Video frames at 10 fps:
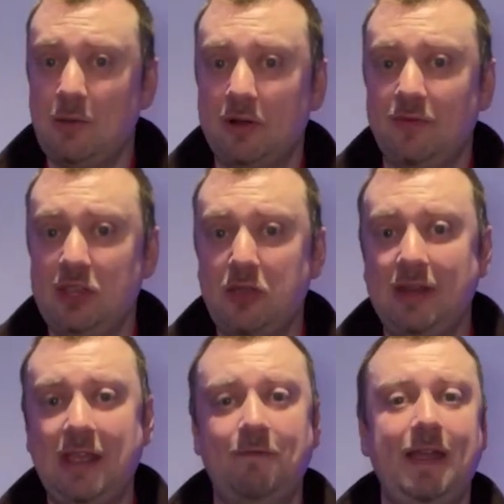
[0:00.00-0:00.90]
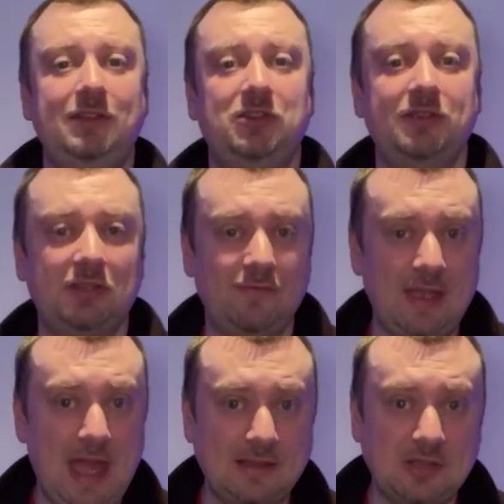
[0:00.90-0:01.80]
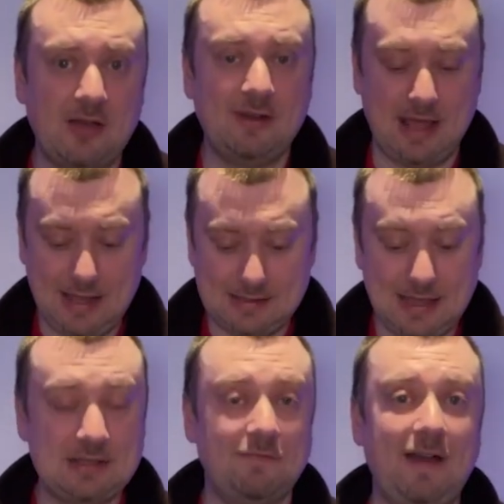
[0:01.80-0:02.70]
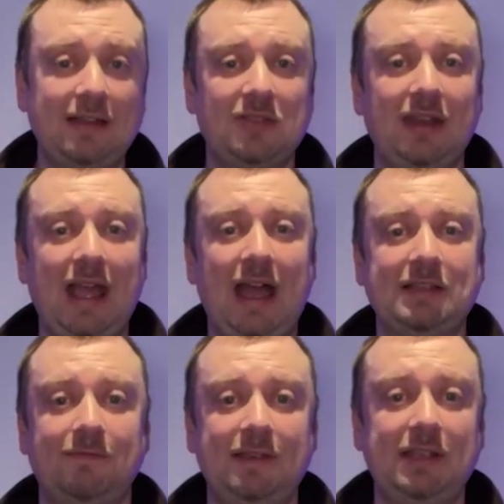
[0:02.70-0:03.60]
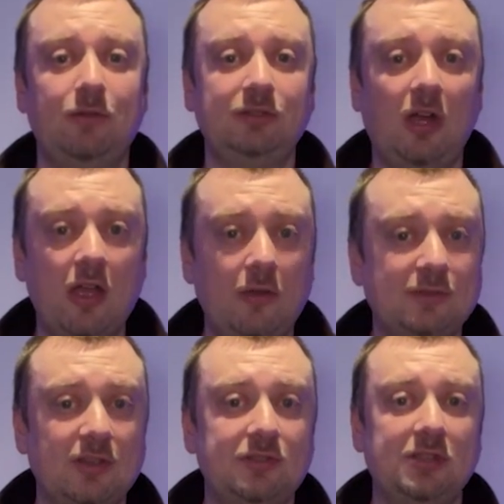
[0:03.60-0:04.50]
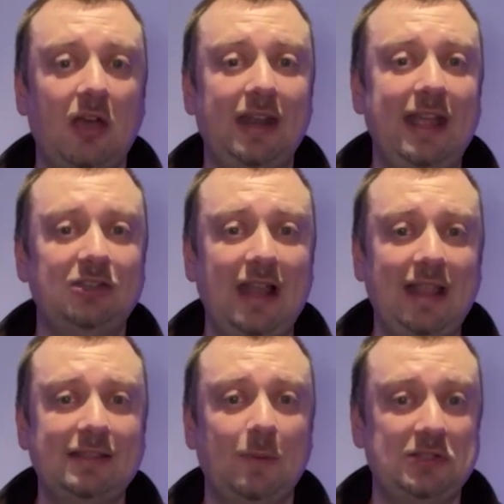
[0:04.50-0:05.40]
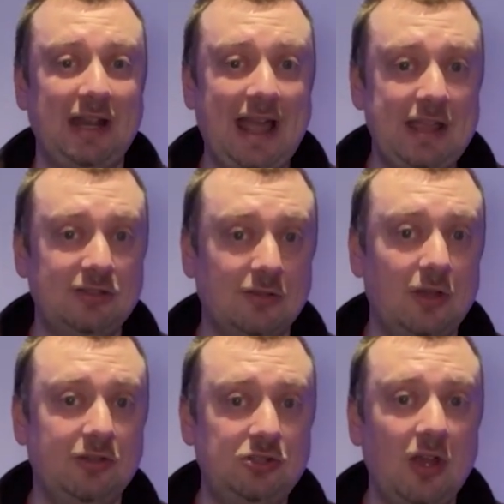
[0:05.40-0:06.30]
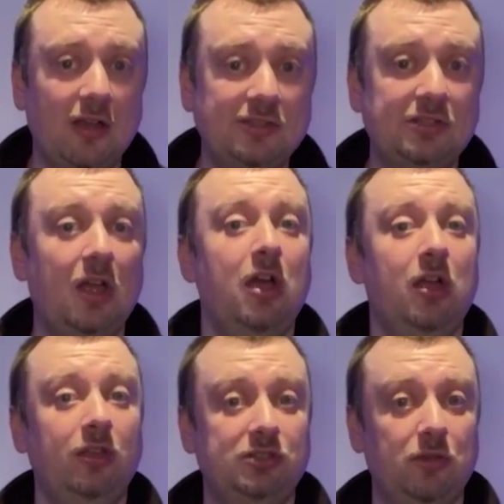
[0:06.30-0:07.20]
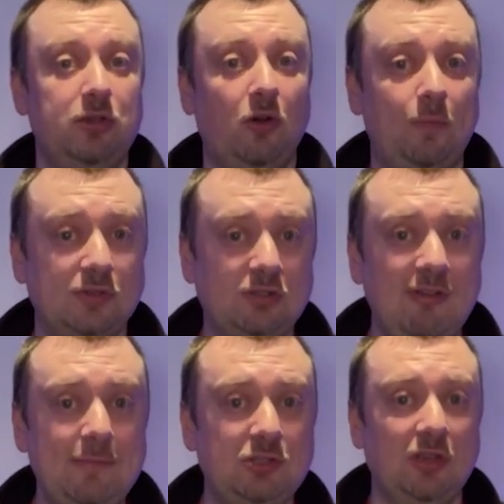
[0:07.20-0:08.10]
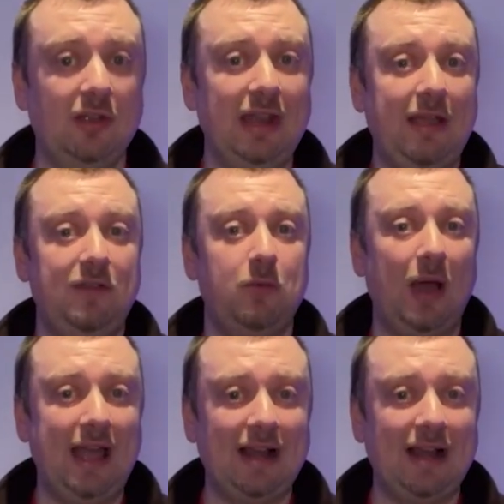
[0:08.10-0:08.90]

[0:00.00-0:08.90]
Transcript: one of the unique features of the XR Elite is the fact that it has physical diopters on each lens, which allow you to adjust to your prescription if you wear